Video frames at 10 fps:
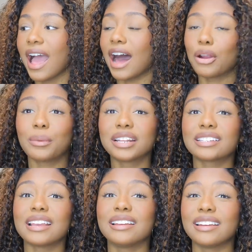I don't wanna
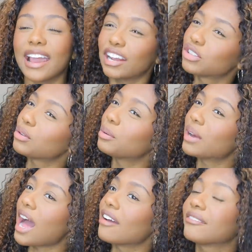say natural,
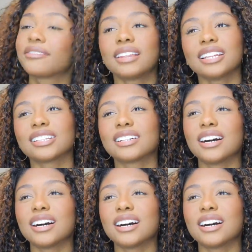but I feel like the